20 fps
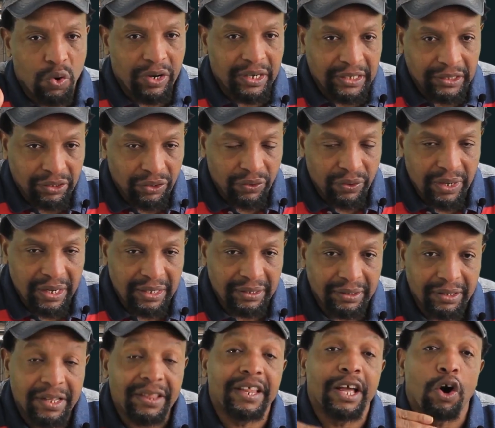is known
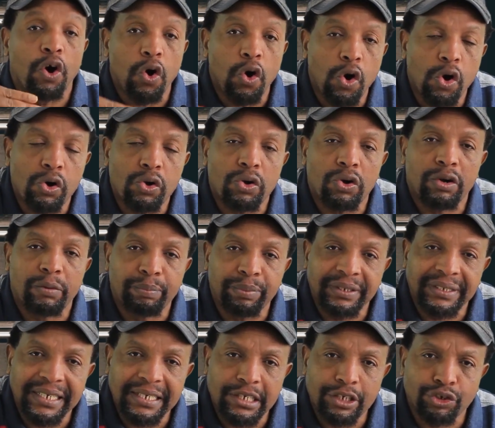as the oral
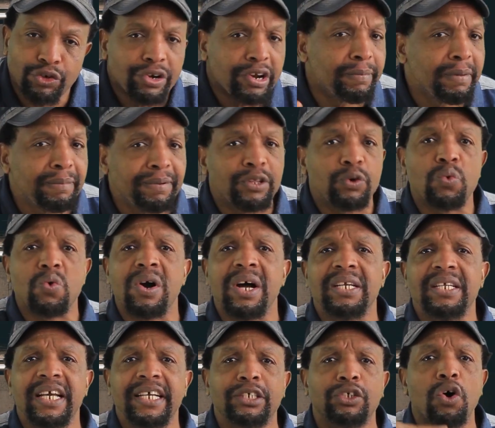presentation. Remember, the
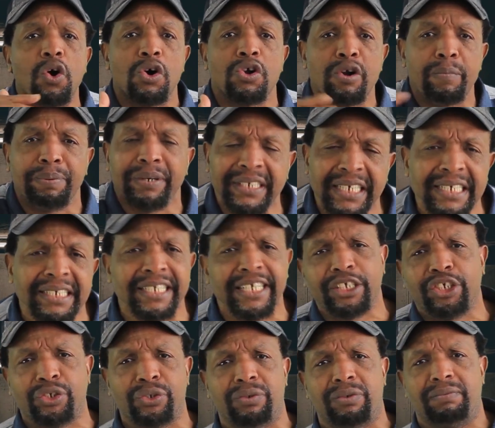word here is oral
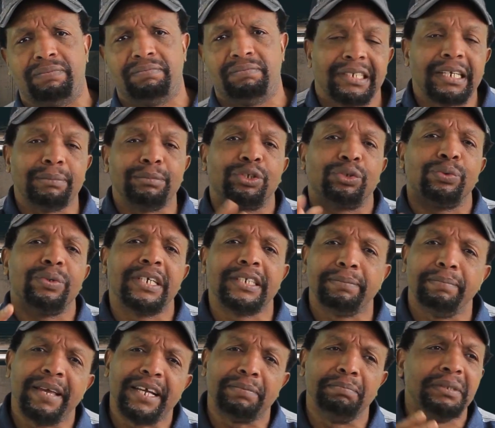presentation. Some students
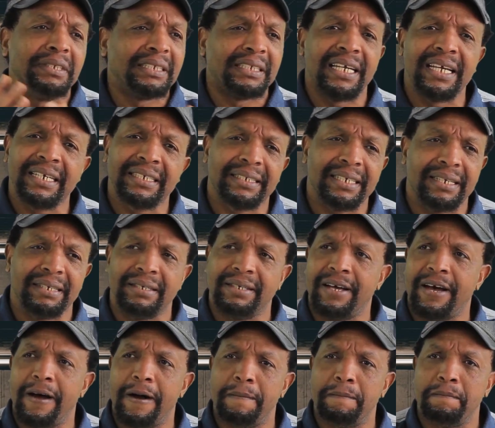make mistakes and
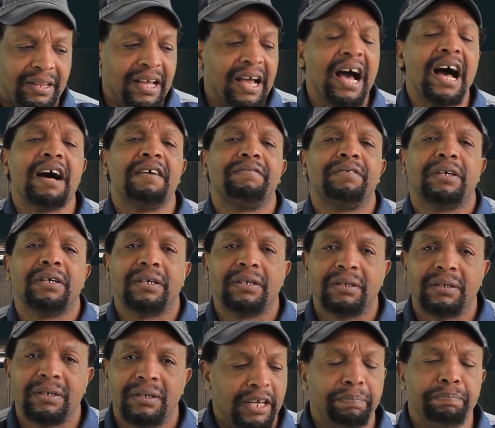they have
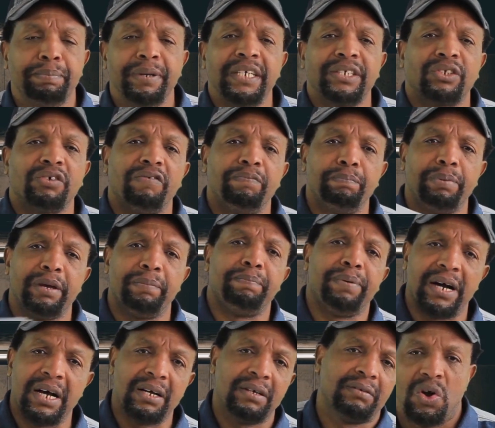a piece of
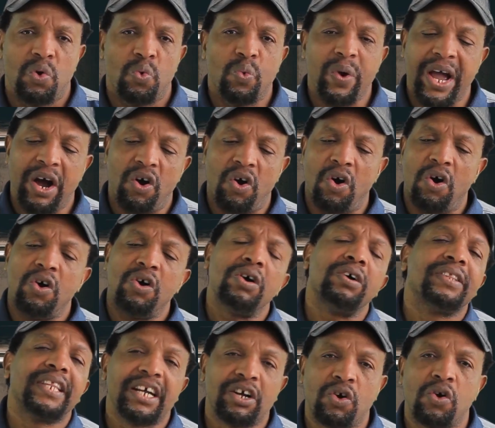paper where
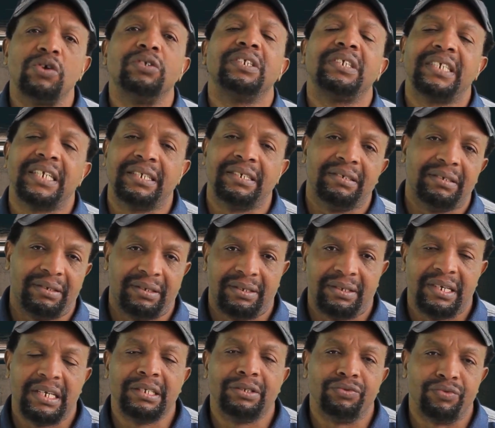all the content
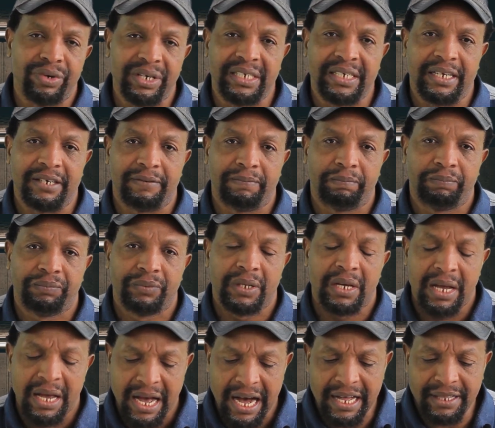is written
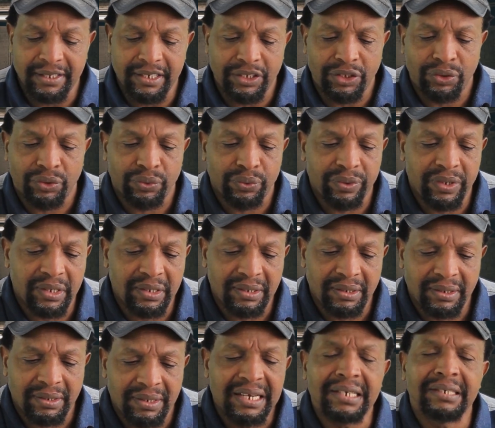and the
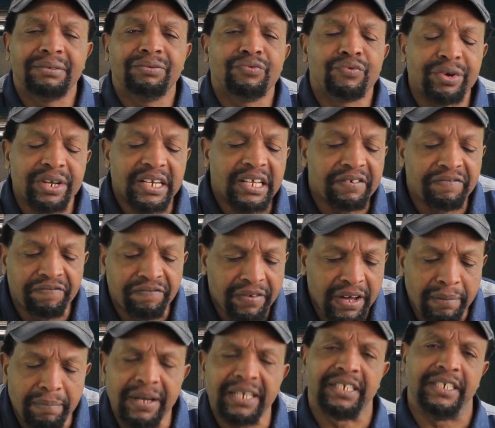student is reading
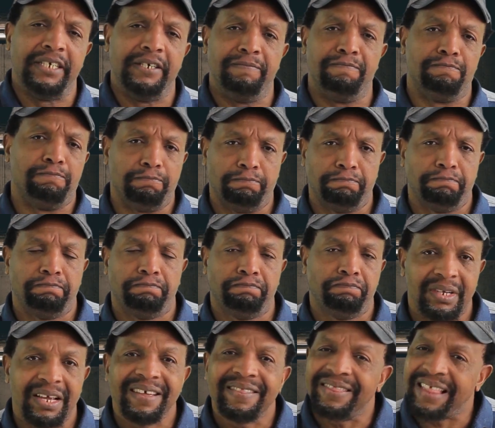verbatim.
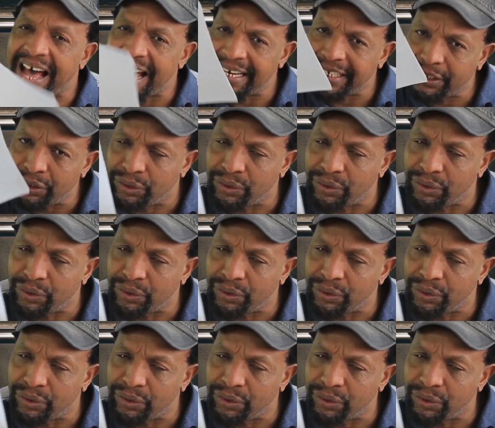That is